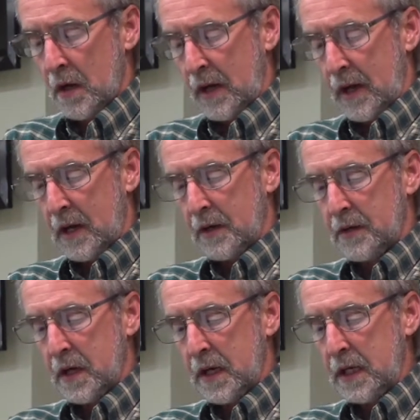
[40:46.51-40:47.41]
and
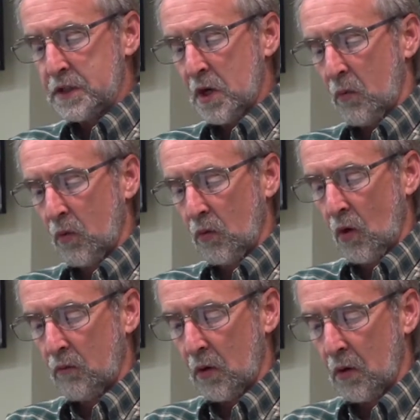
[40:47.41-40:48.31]
he shall rule
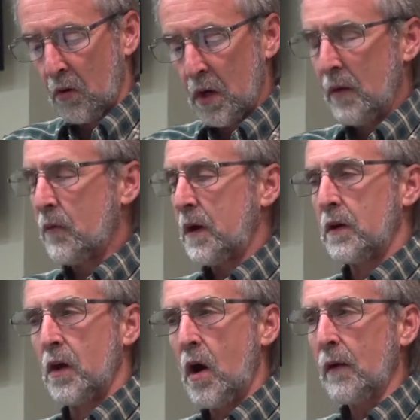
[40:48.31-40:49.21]
over her, that
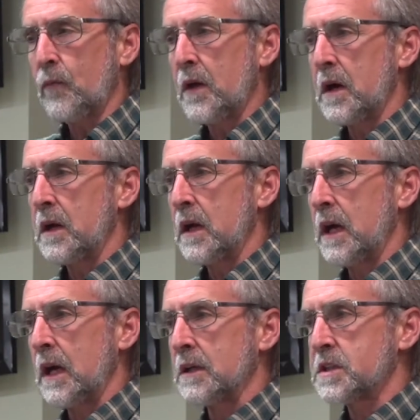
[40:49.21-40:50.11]
not
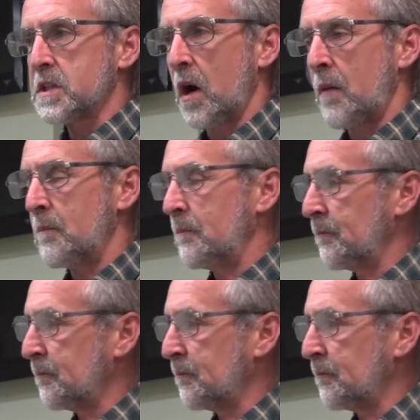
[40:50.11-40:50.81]
in some